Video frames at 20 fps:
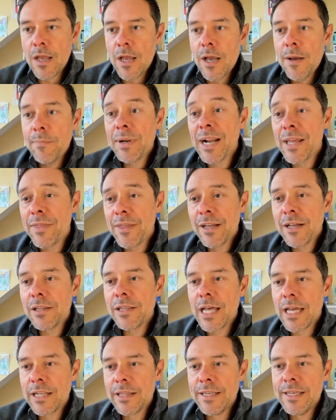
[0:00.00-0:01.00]
But I think a
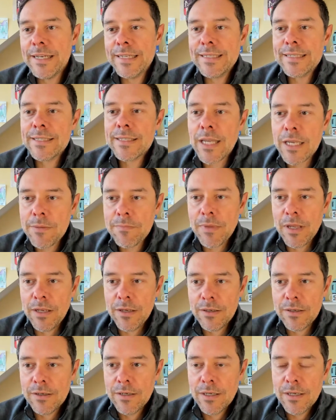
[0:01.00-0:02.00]
lot of the
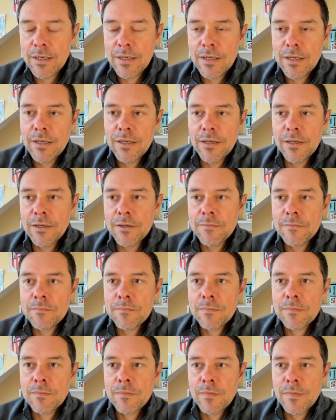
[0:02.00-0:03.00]
excitement
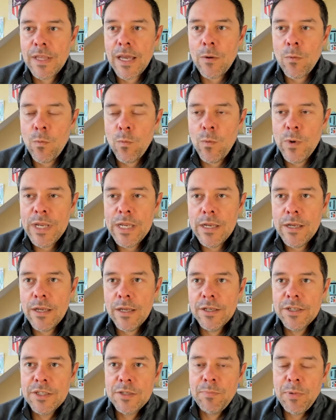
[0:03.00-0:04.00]
that we
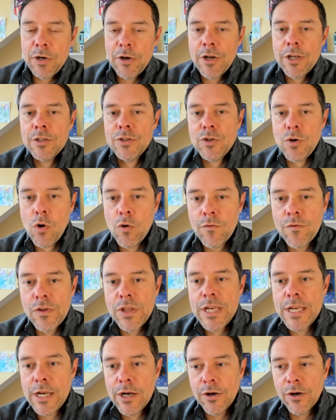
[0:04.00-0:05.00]
experienced over the
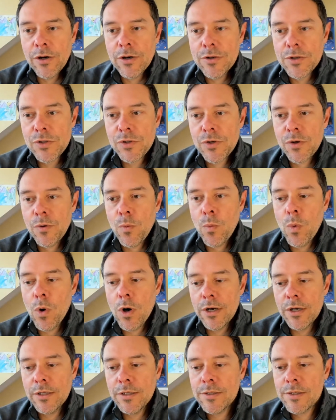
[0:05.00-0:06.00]
years
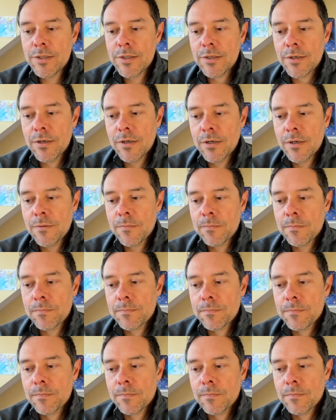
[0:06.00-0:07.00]
was
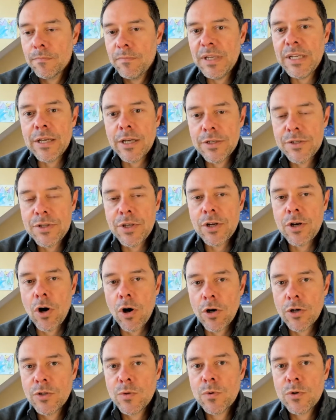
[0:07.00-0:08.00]
because the
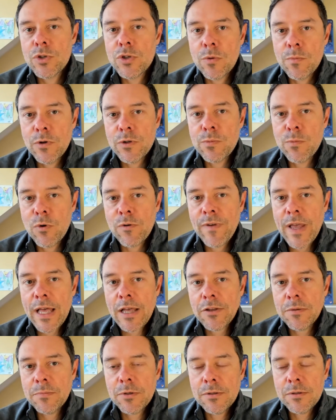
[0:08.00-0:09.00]
cards were so much more
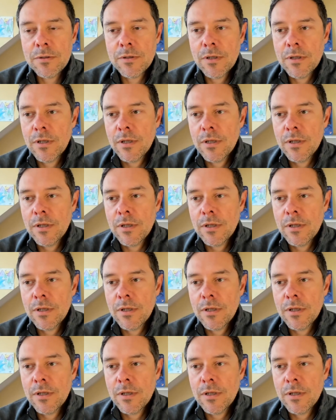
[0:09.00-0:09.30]
valuable.